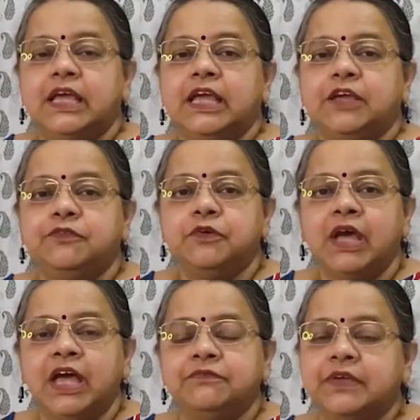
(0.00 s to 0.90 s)
If you
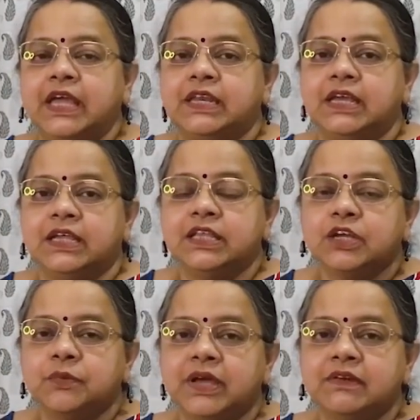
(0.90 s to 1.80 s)
have any other
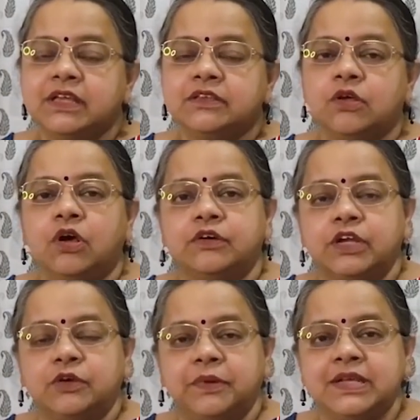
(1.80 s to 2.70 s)
queries or
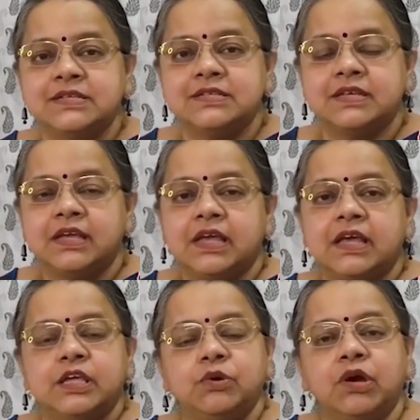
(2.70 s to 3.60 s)
requests,
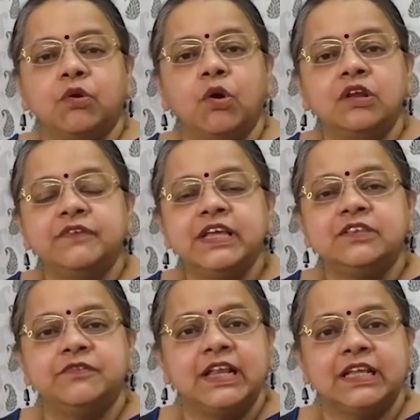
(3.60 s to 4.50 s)
you are
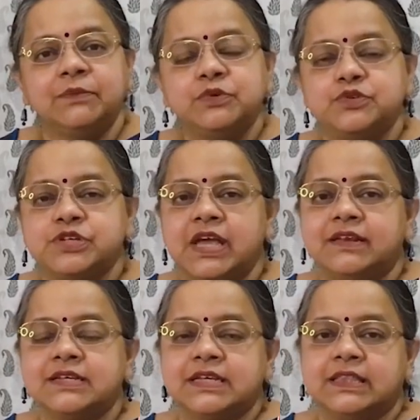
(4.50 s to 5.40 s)
always welcome to share
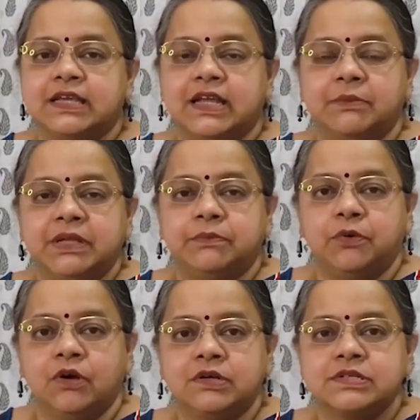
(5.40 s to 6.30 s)
it in the comment
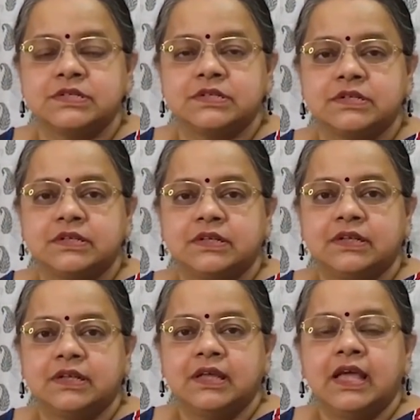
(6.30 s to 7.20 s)
box,
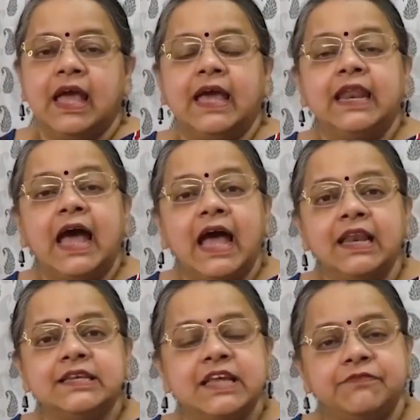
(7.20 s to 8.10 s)
and
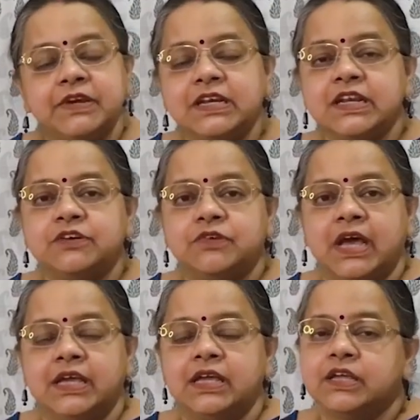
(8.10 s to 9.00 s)
I'll definitely
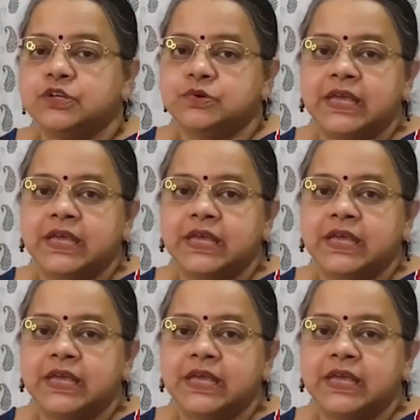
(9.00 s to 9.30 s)
try to